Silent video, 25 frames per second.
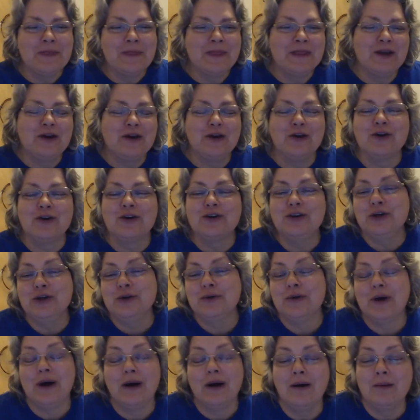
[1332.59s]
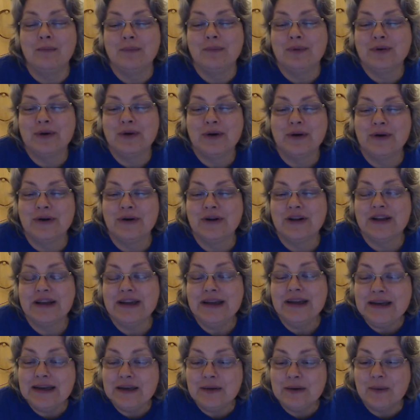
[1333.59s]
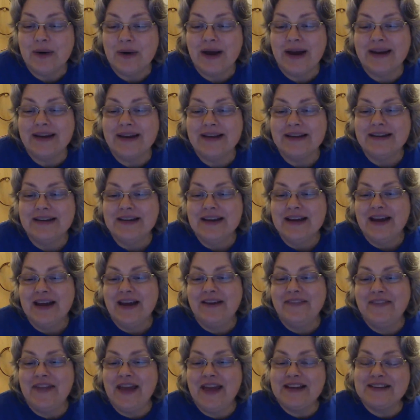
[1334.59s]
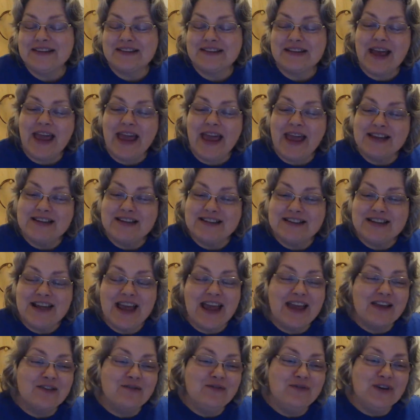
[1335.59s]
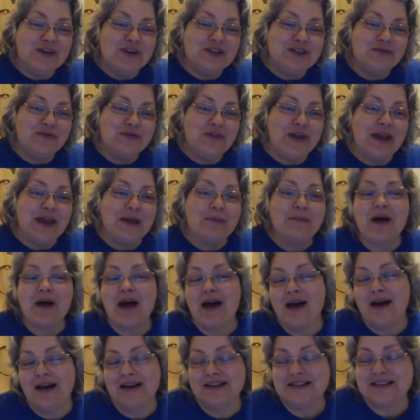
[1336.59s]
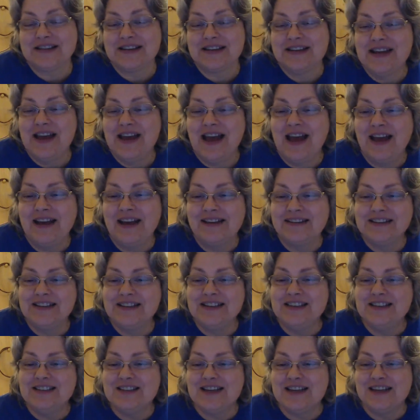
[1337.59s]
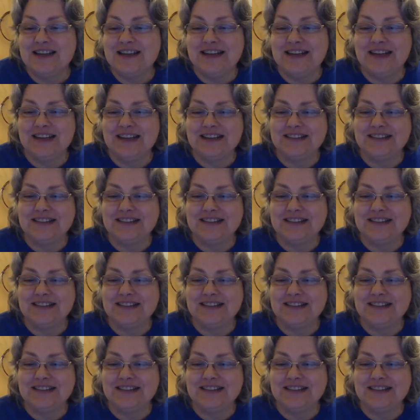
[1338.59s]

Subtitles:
Girl, you're a humble girl anyway. And that's hashtag fishfam aunt, Auntie Gina,